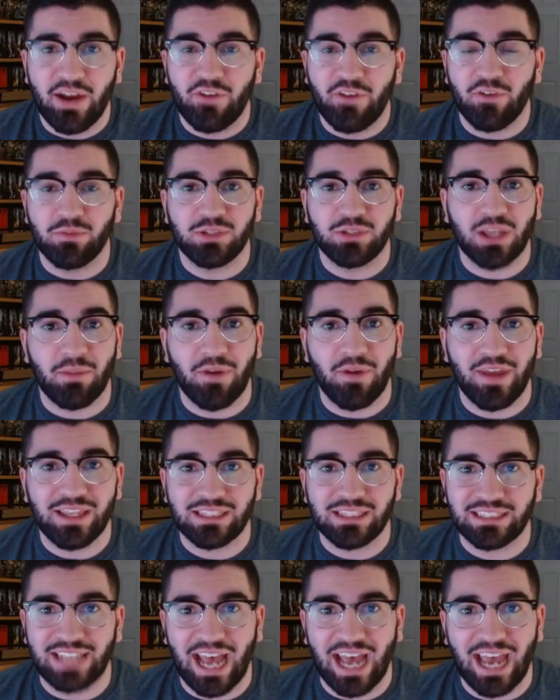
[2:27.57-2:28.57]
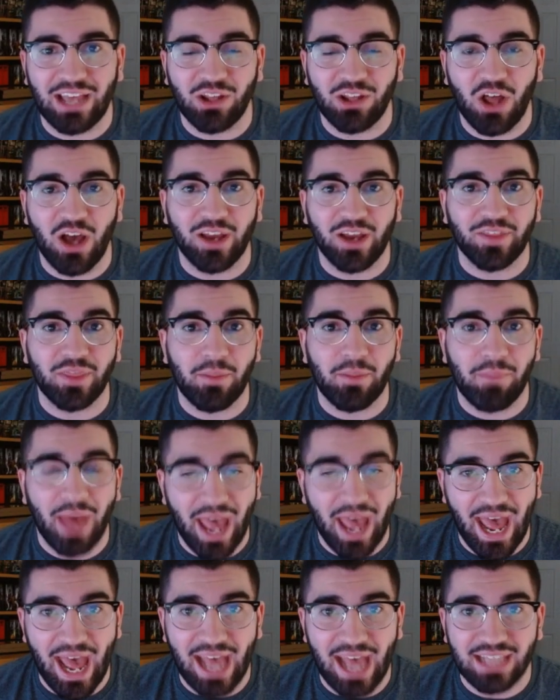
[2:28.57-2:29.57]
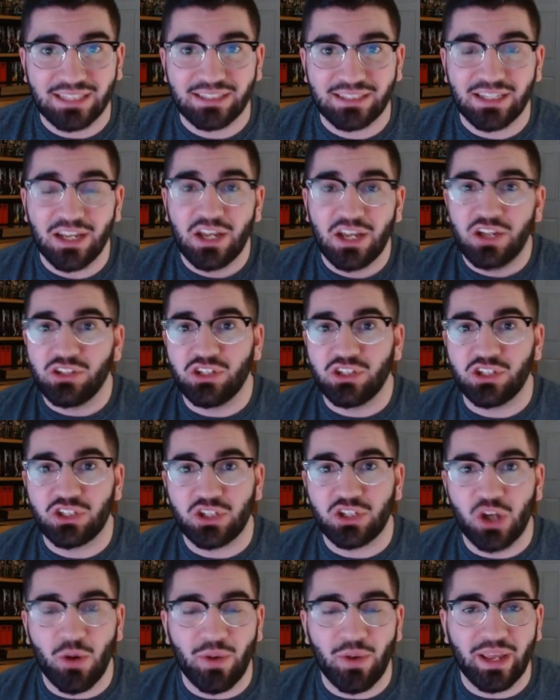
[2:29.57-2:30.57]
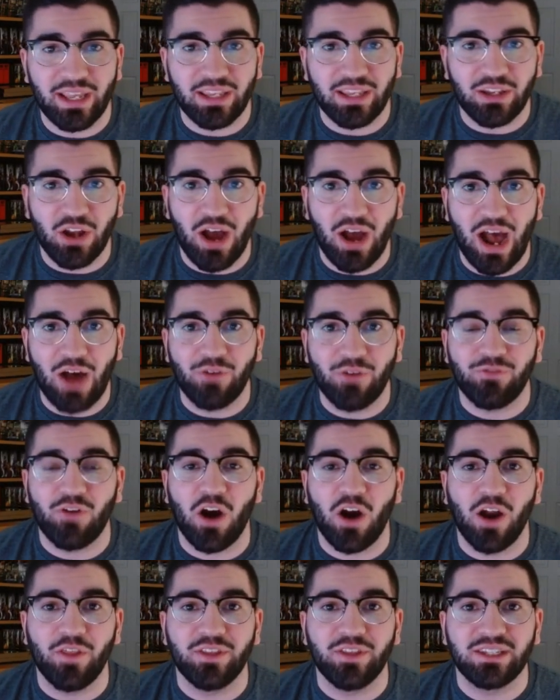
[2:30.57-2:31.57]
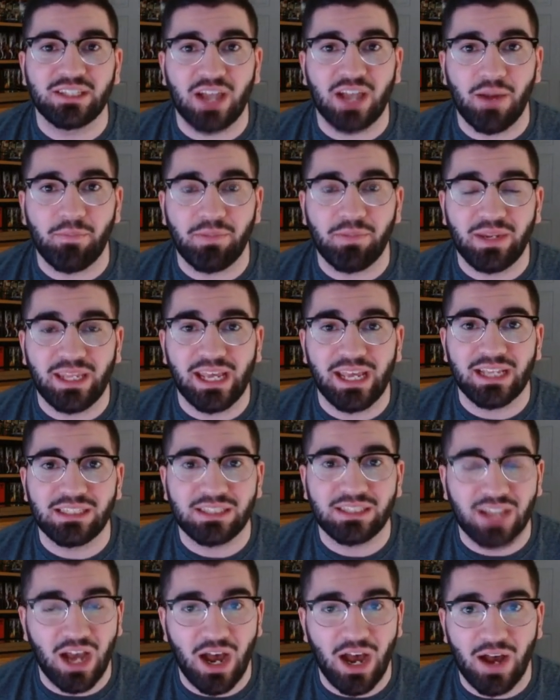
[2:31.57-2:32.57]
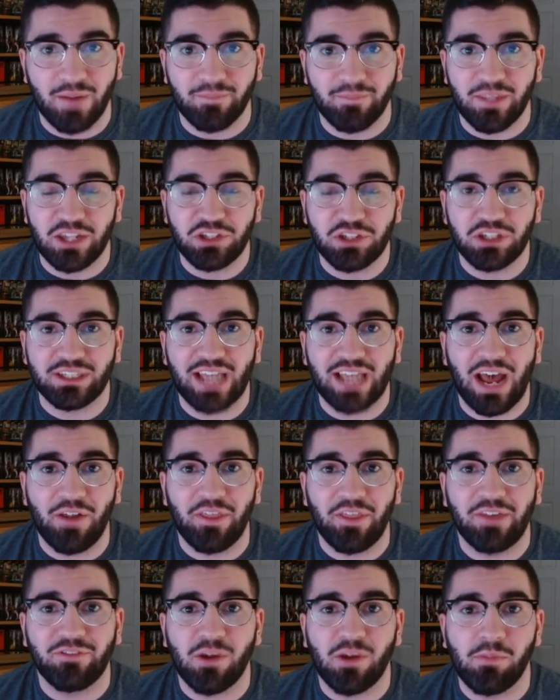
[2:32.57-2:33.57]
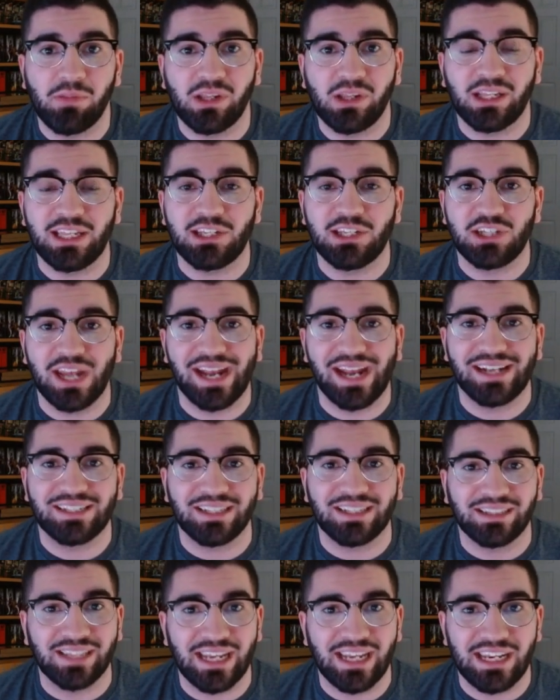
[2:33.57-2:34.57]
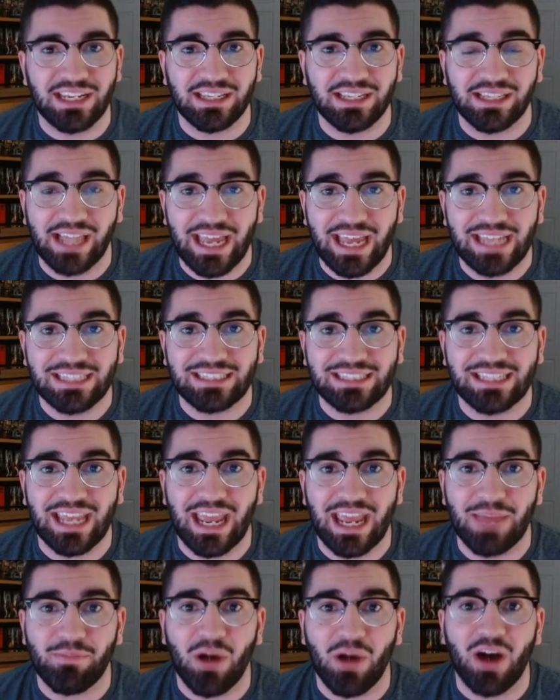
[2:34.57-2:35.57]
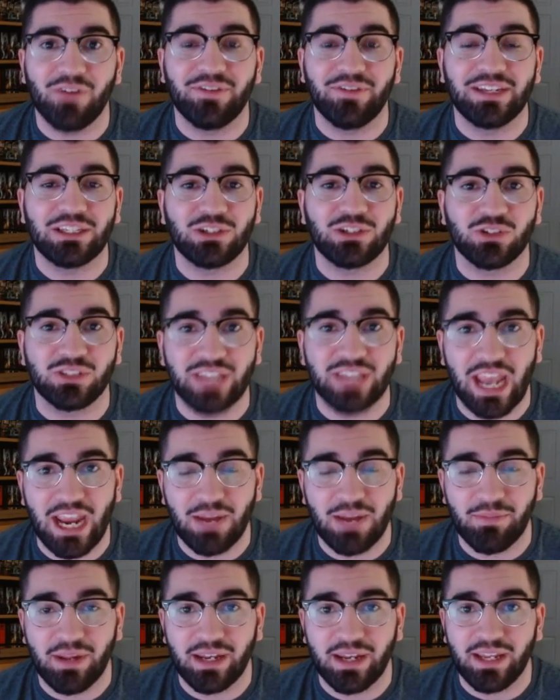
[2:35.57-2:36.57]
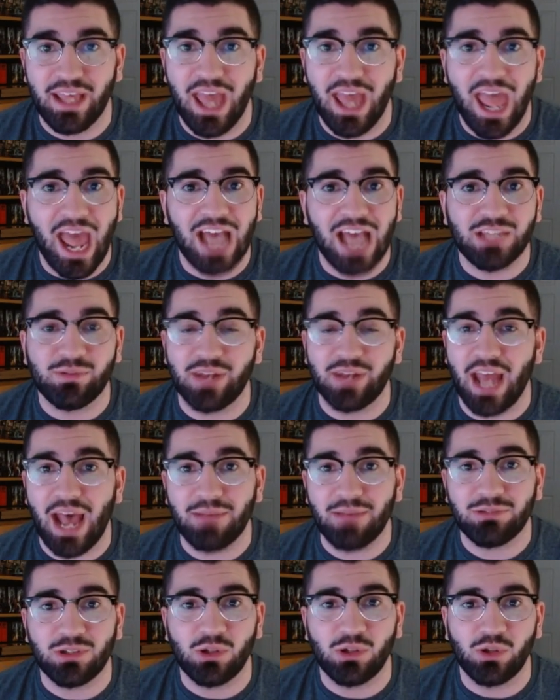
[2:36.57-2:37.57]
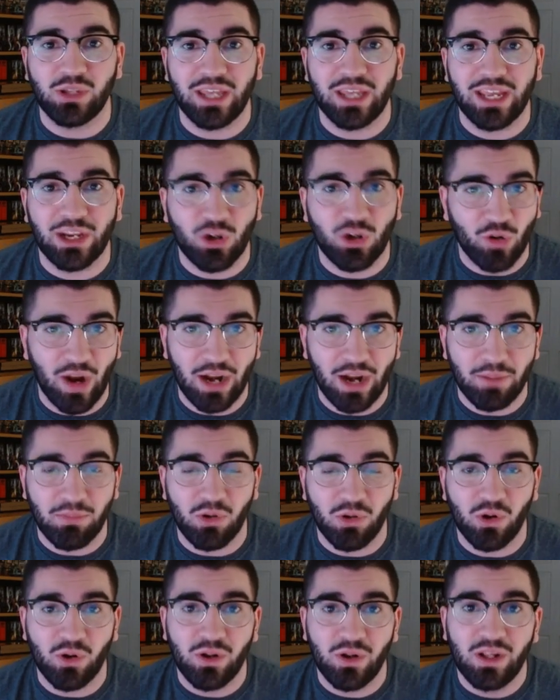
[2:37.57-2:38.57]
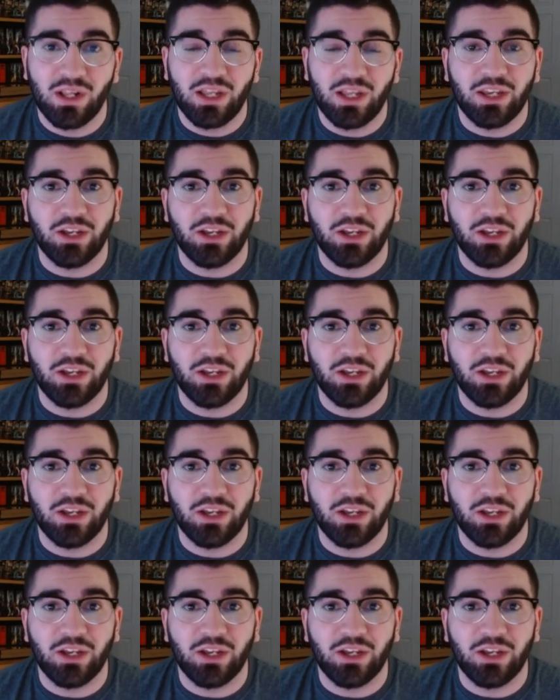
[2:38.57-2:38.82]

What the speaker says: from some of his dialogue in the past, just showing, you know, how far this company has come and just how they've completely changed the landscape of entertainment has been absolutely incredible.